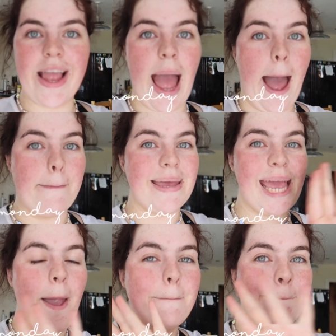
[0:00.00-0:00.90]

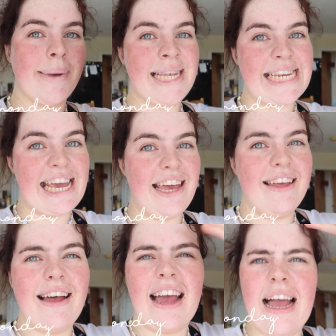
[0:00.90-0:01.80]
Happy
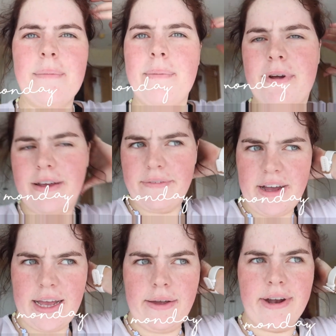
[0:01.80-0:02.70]
Monday. I can't remember if
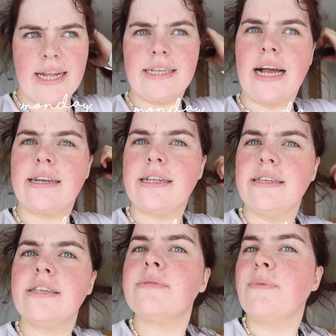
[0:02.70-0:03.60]
I already checked in
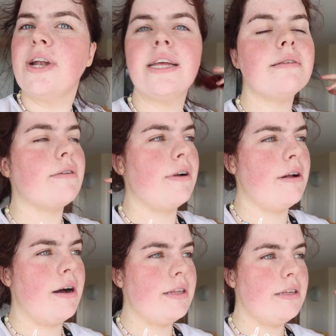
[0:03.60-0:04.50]
this morning or
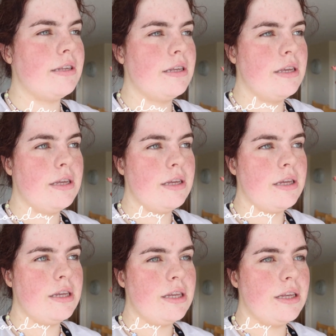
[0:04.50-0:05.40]
not
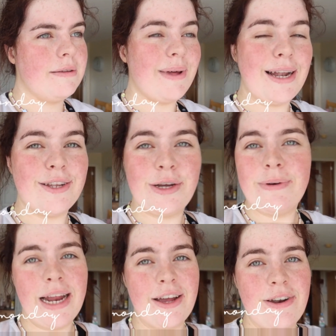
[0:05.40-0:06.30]
that I'll know
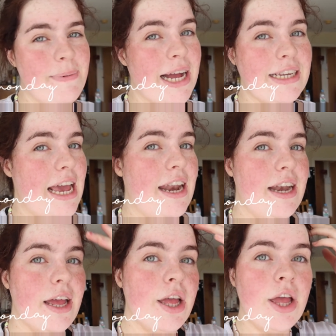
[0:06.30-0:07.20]
when I go to back to edit
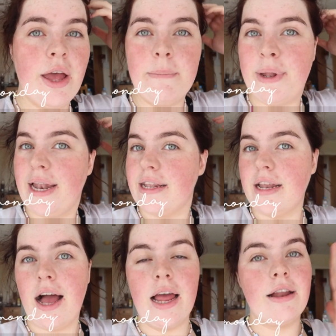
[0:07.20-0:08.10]
it but
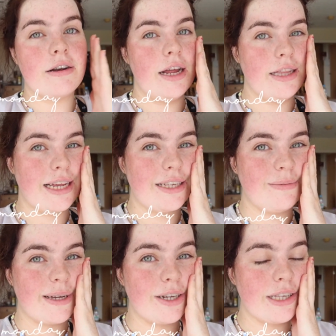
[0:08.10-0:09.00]
I look like this
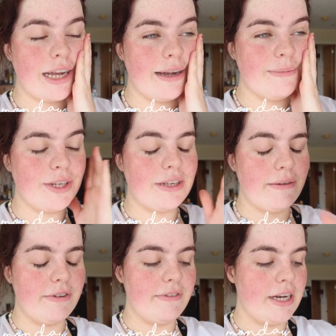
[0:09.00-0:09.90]
because I'm just
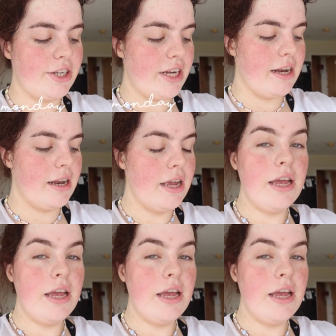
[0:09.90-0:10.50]
after finishing